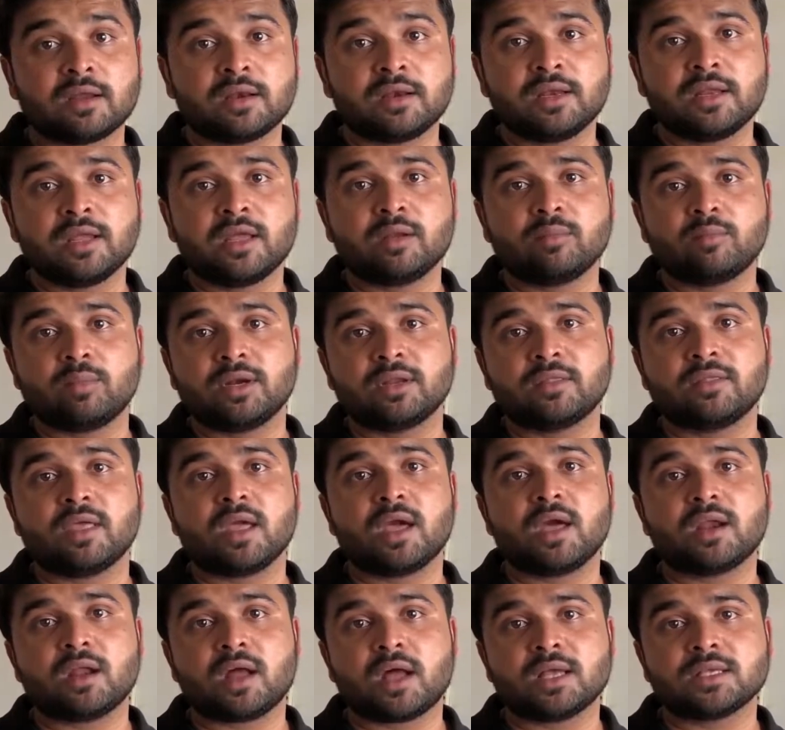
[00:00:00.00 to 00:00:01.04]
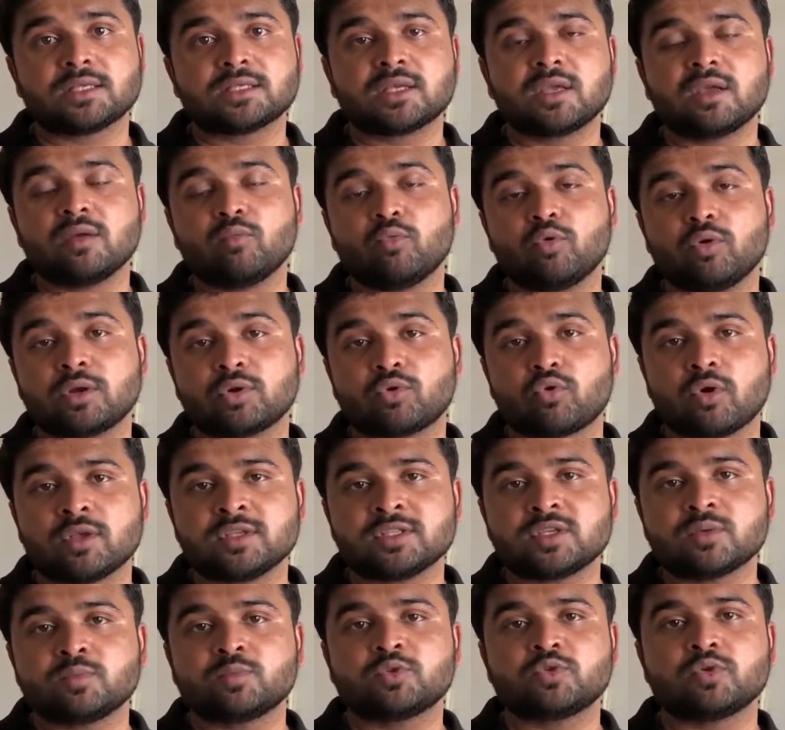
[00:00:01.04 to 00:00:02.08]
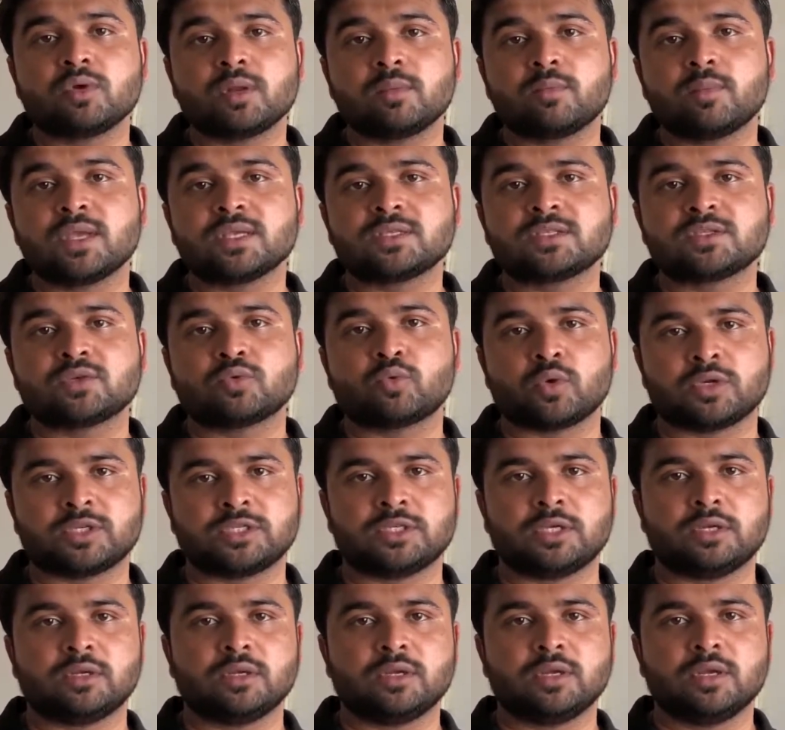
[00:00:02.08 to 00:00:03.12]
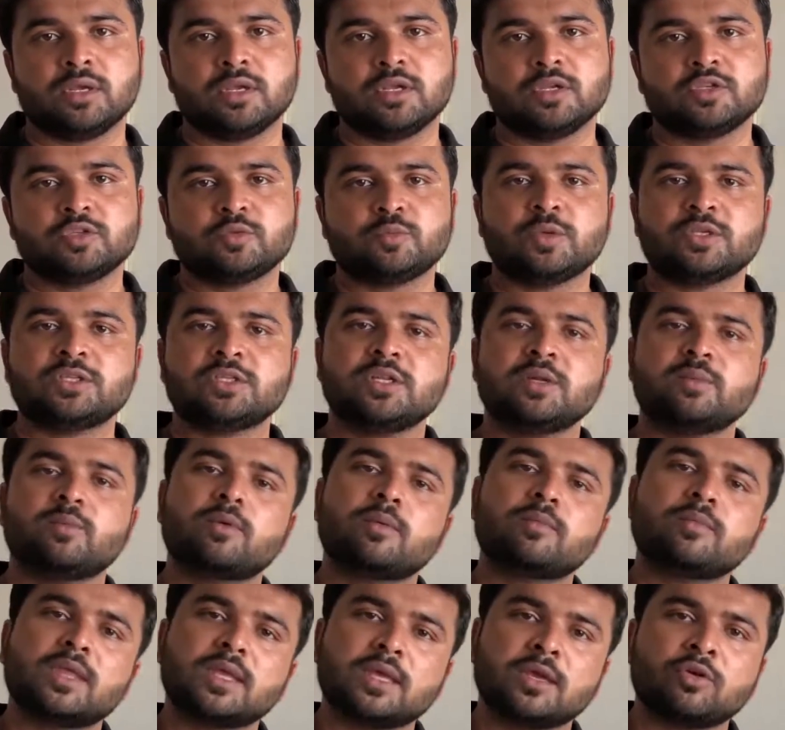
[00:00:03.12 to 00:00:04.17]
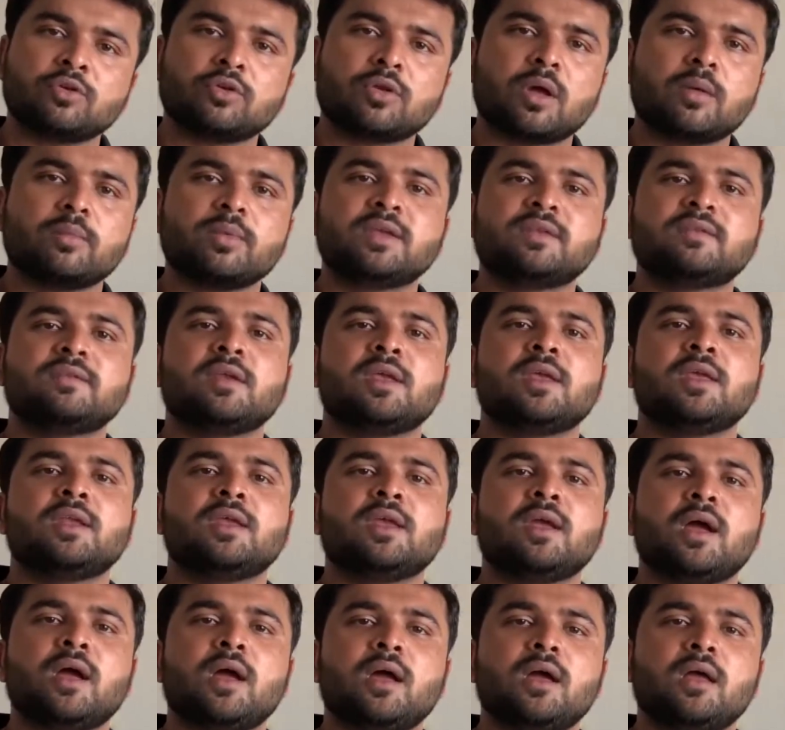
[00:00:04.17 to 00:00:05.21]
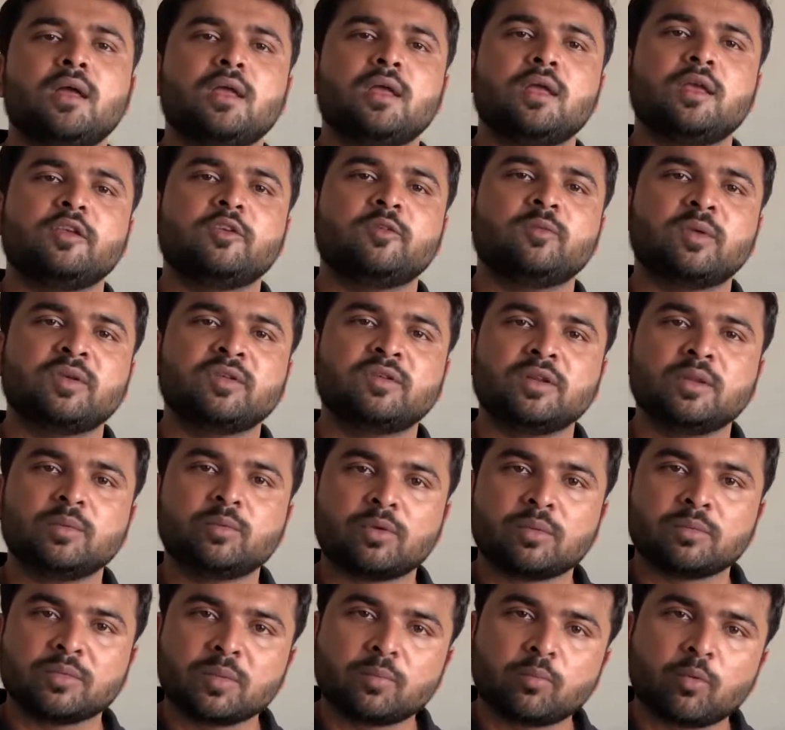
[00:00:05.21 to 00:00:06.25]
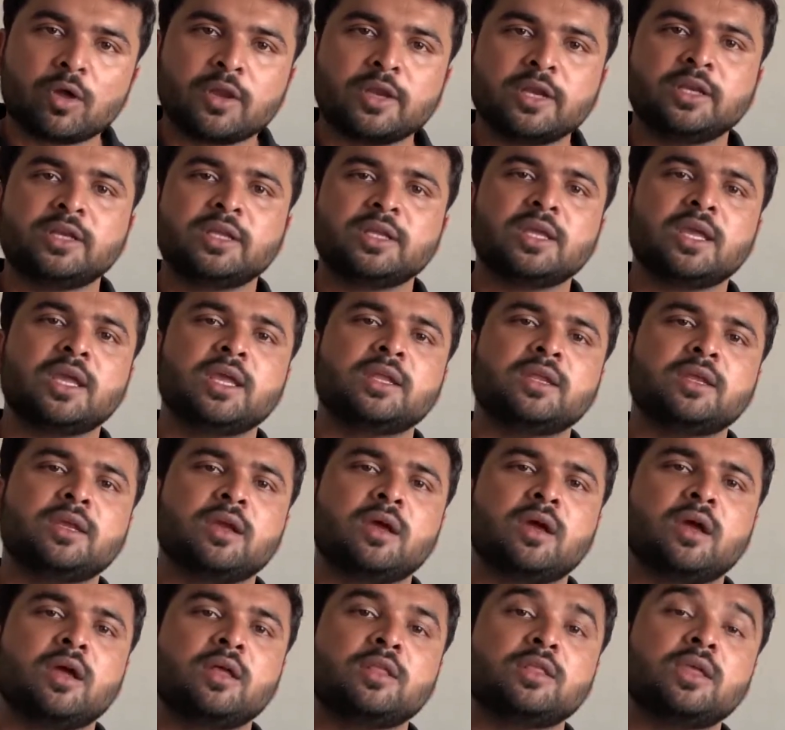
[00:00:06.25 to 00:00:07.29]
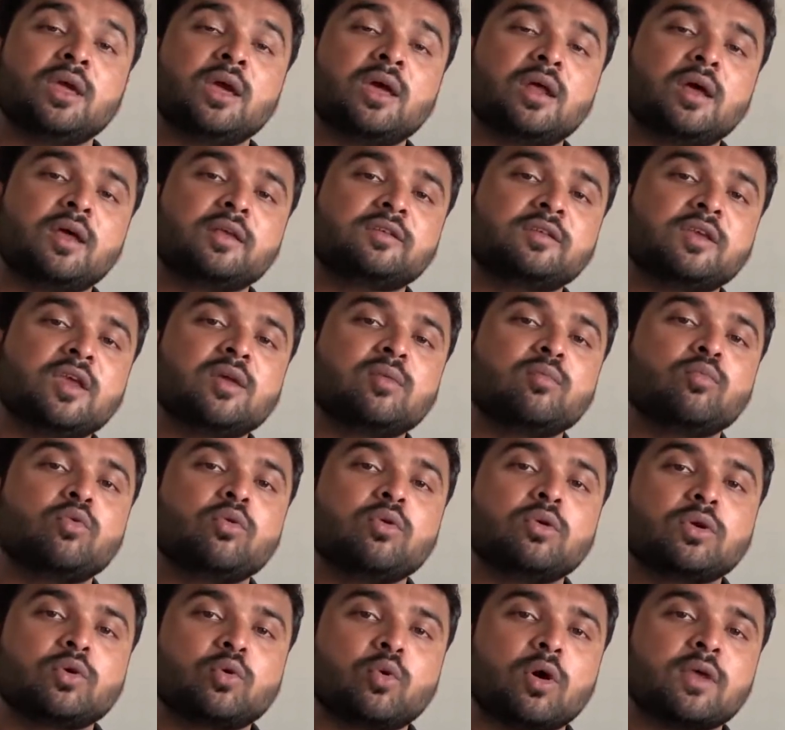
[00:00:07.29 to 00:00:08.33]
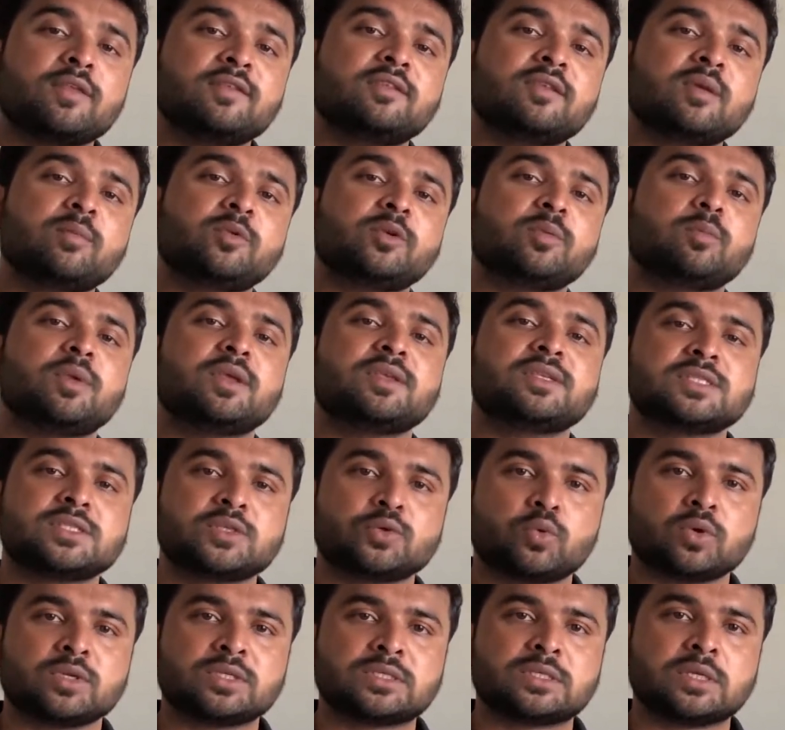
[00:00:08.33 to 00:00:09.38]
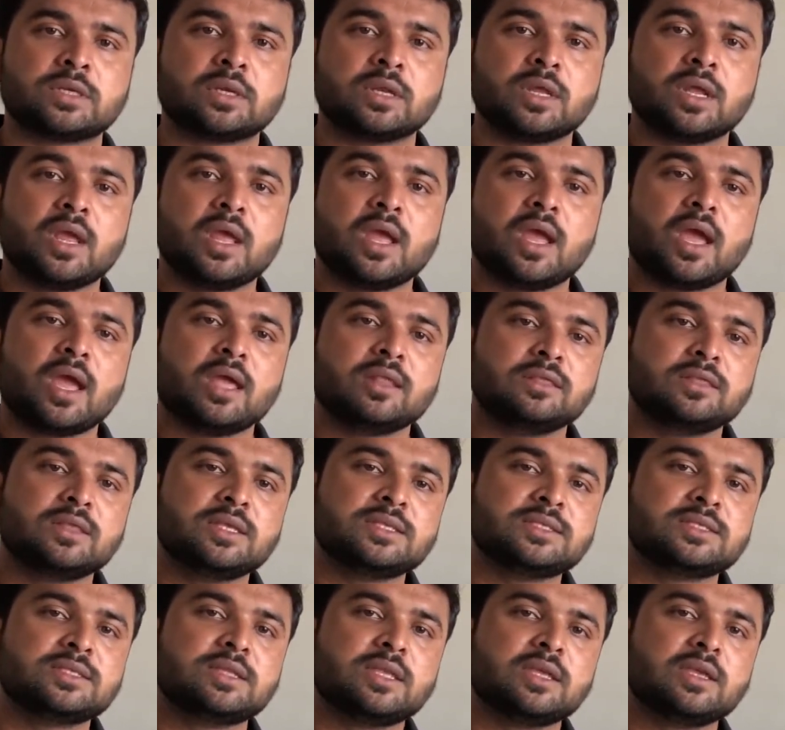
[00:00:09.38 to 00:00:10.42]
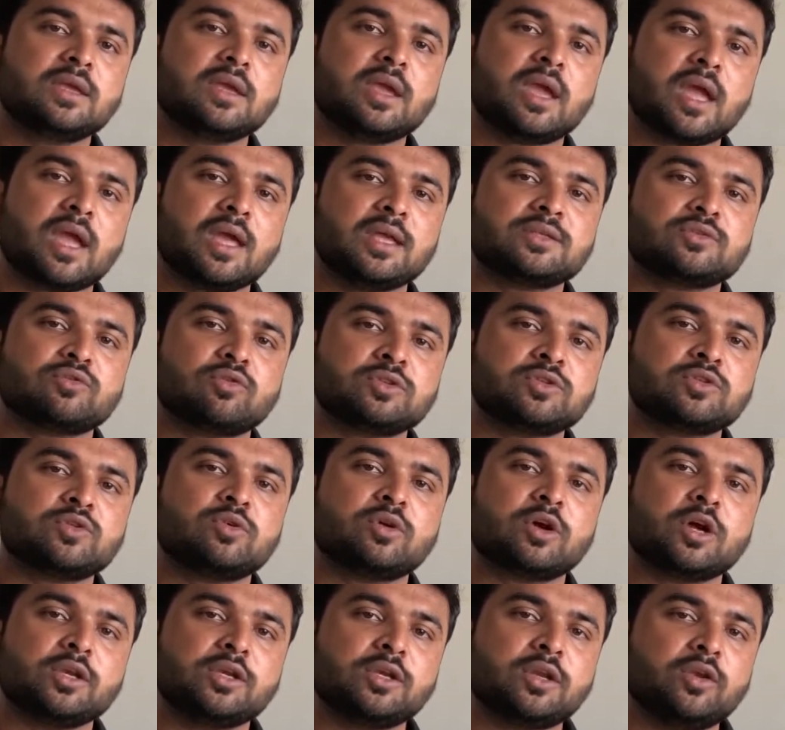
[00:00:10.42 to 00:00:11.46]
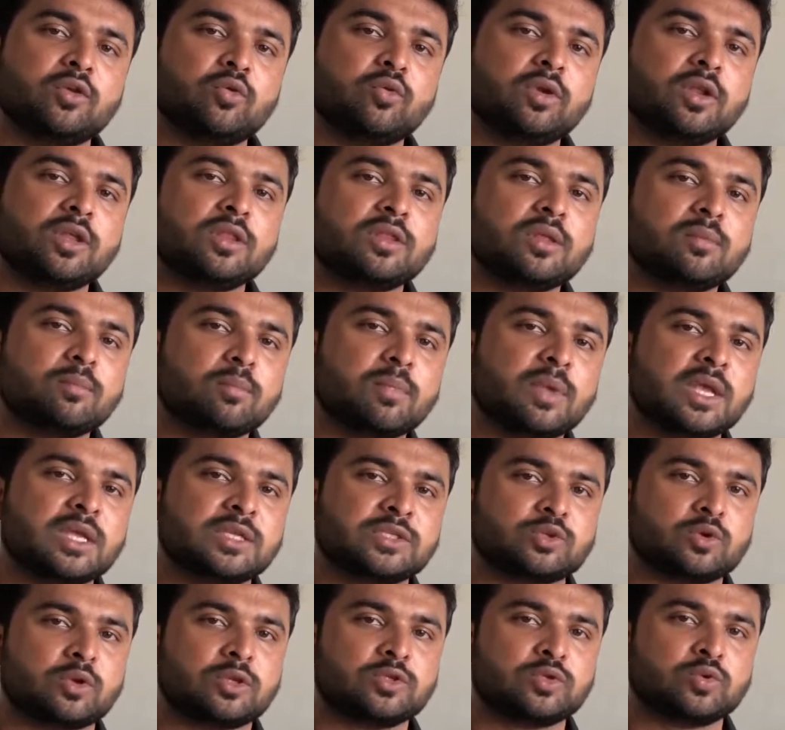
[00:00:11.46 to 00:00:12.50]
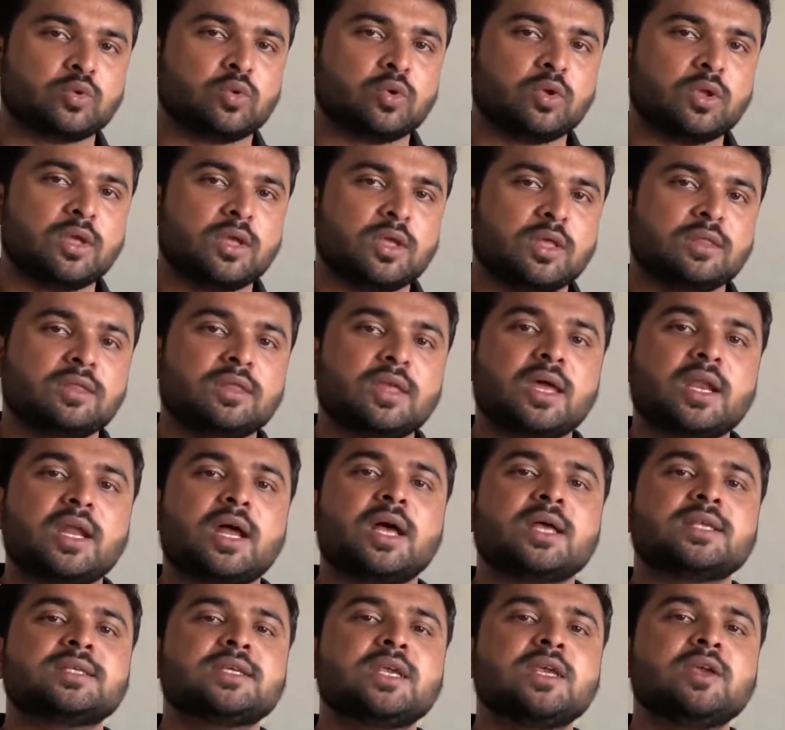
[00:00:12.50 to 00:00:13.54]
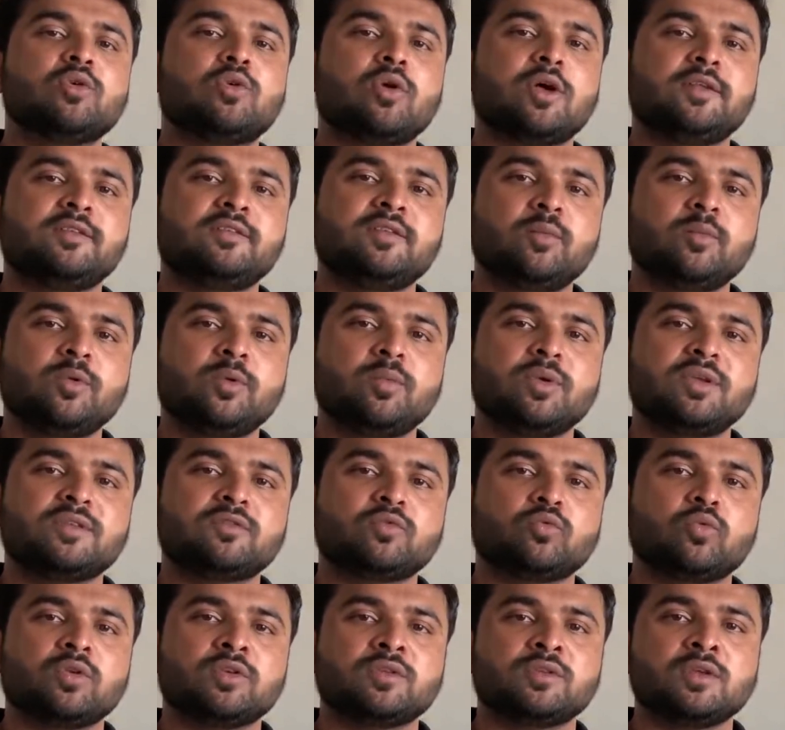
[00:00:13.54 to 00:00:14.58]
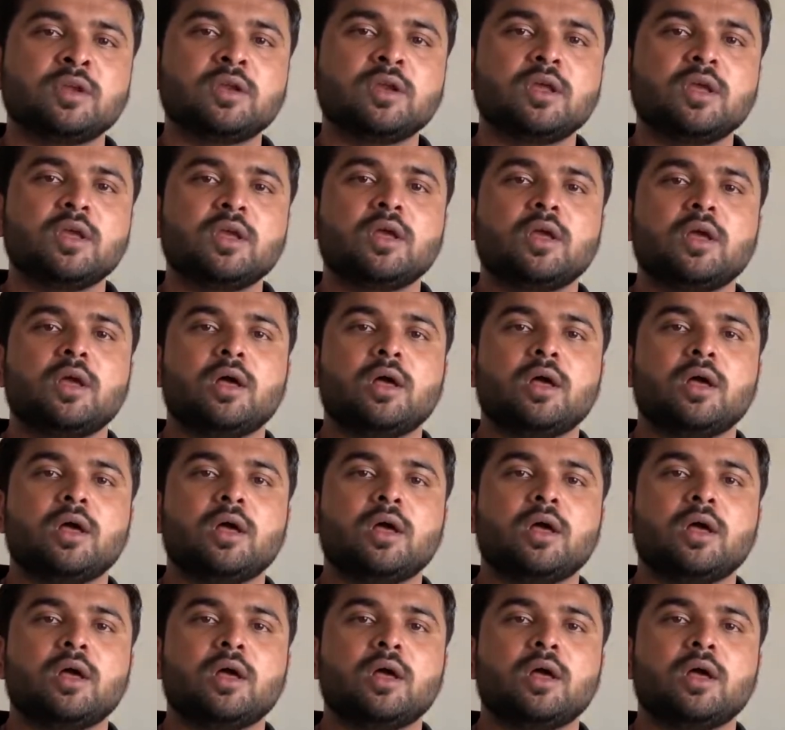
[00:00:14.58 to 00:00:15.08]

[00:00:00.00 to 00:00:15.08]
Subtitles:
earlier, but they are asking more conceptual based question, especially from the economics area, especially from the polity area. They are asking more concept based question, and this thing has also continued in the mains also. They are asking concept based question.